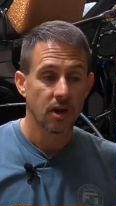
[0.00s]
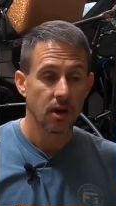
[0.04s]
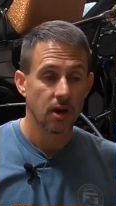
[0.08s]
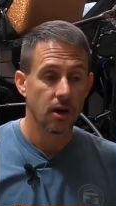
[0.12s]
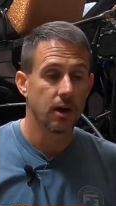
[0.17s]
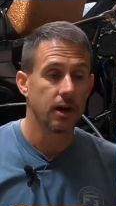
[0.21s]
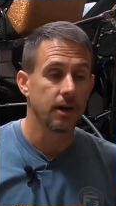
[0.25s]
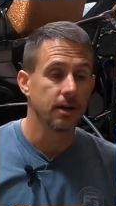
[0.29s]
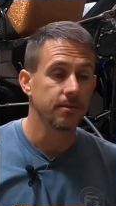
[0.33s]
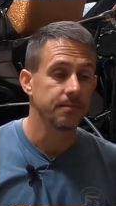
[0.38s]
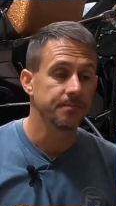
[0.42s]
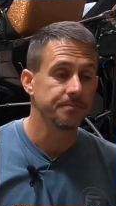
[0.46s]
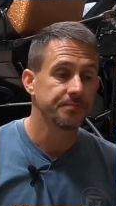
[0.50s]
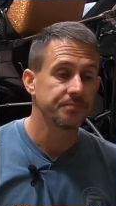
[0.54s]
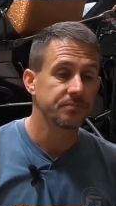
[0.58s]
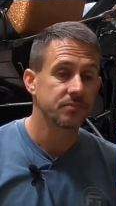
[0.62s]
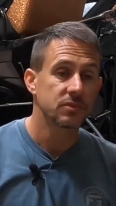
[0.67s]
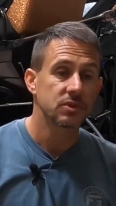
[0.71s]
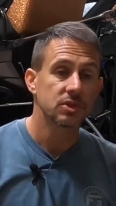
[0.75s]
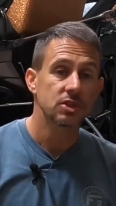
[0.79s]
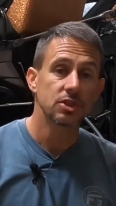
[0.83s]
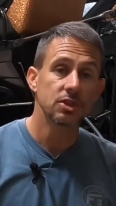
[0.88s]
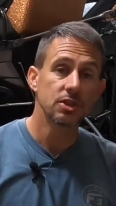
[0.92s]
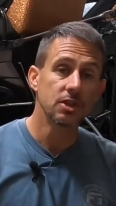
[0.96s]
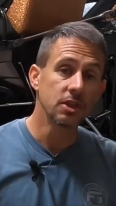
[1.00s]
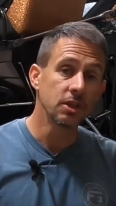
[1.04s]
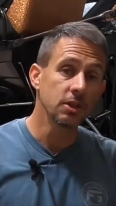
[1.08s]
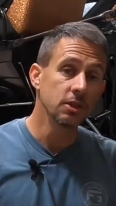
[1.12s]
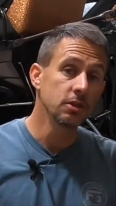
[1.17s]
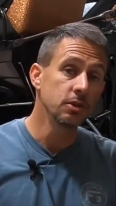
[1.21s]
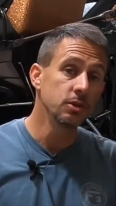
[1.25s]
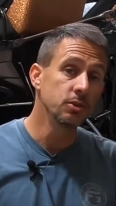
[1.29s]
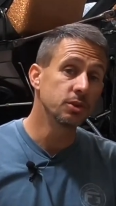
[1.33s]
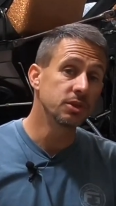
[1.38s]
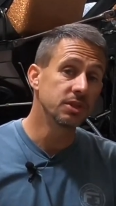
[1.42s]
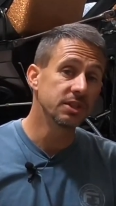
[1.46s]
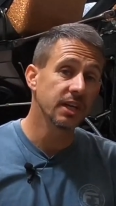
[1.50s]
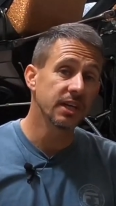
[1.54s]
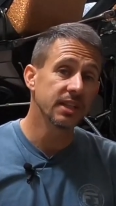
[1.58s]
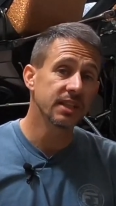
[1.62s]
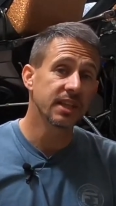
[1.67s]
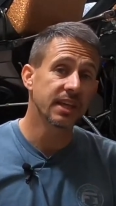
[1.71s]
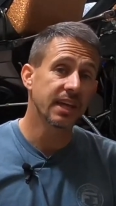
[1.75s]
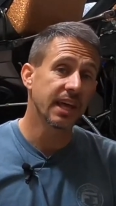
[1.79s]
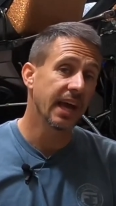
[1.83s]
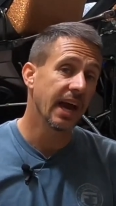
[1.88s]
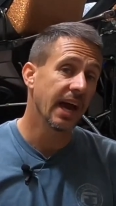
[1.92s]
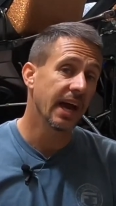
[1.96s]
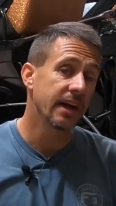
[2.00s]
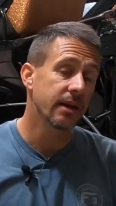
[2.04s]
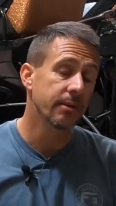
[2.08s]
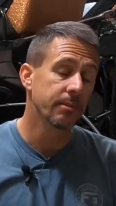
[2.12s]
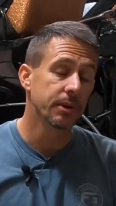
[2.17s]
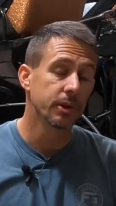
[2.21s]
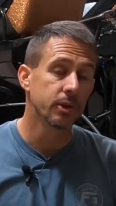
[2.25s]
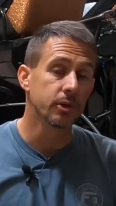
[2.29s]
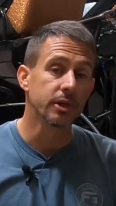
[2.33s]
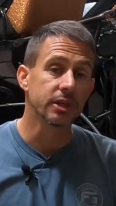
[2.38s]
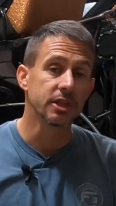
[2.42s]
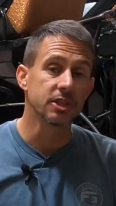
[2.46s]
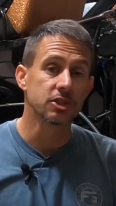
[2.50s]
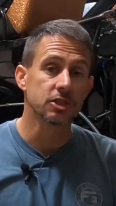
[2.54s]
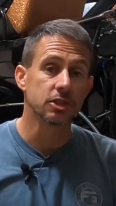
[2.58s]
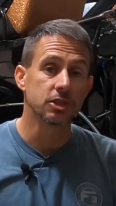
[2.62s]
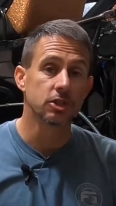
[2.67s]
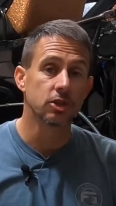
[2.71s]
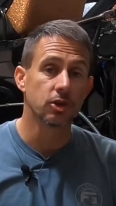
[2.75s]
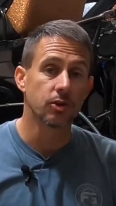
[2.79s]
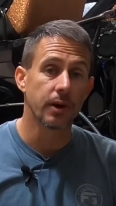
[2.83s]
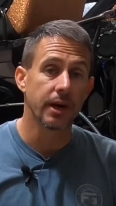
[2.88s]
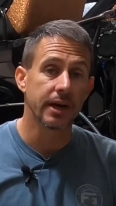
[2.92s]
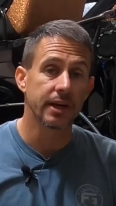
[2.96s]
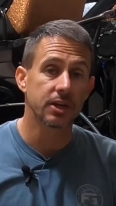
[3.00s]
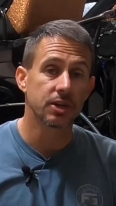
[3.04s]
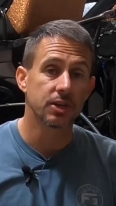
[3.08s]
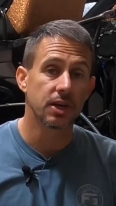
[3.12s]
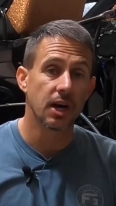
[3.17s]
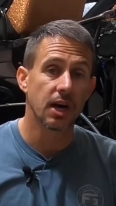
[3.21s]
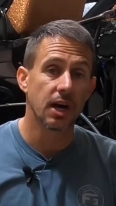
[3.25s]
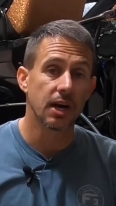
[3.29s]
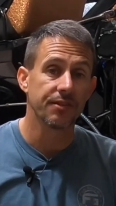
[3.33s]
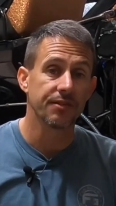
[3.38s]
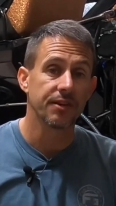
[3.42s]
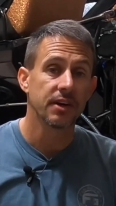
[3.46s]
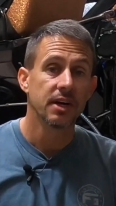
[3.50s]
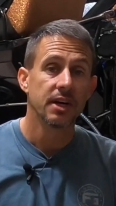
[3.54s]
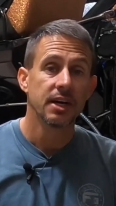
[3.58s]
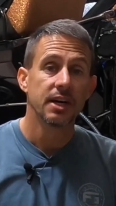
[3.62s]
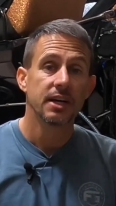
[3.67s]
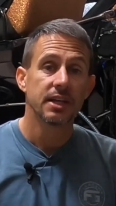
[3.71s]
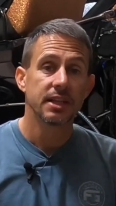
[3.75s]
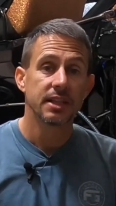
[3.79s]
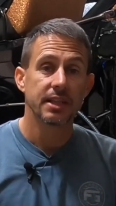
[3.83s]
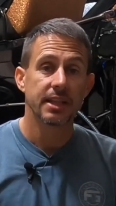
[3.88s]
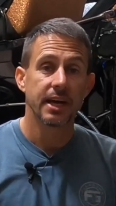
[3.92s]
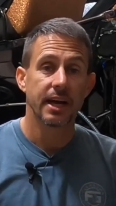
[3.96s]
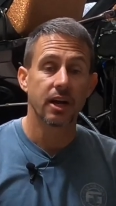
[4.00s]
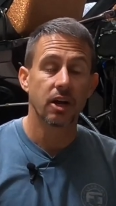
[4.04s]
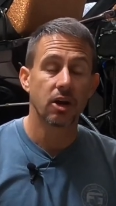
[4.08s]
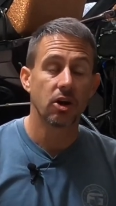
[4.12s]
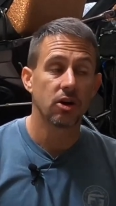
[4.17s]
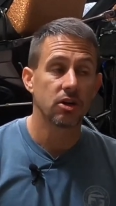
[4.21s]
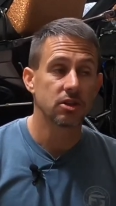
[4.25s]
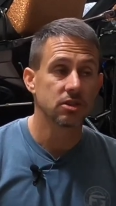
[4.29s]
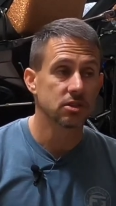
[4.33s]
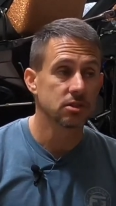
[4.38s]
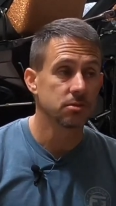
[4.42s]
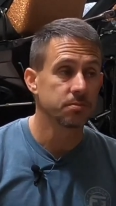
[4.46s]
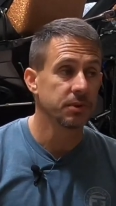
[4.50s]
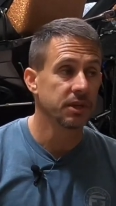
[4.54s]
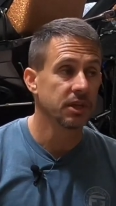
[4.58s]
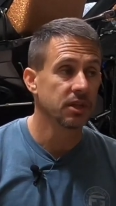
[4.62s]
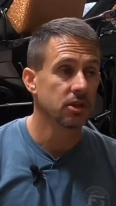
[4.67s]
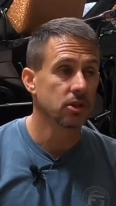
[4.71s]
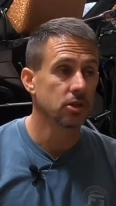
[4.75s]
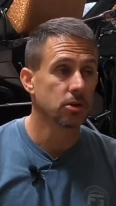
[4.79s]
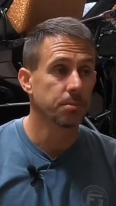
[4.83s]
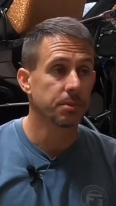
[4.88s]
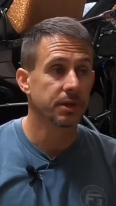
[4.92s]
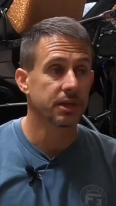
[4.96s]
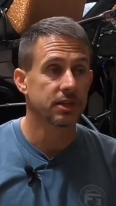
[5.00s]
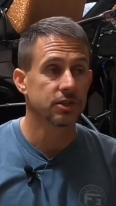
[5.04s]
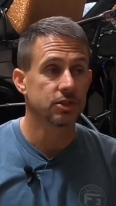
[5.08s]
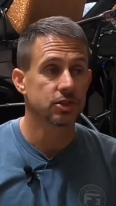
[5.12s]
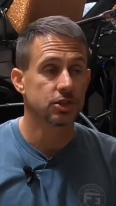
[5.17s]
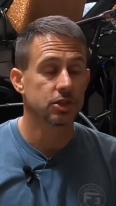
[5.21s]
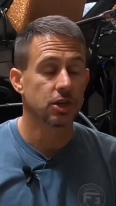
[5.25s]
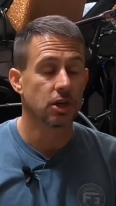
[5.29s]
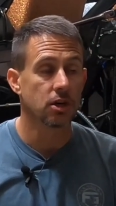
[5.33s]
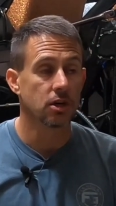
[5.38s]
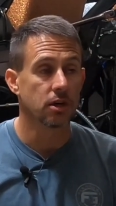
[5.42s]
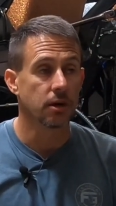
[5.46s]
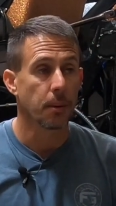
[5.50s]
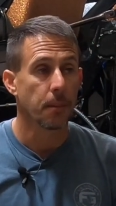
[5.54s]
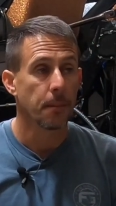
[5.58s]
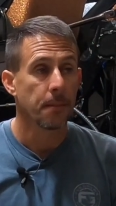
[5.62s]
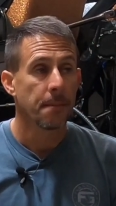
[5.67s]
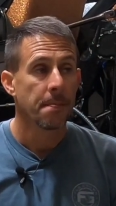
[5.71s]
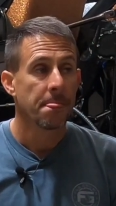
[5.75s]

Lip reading: All right, you said the Caddy boat is a direct drive. That causes me a little bit concerned.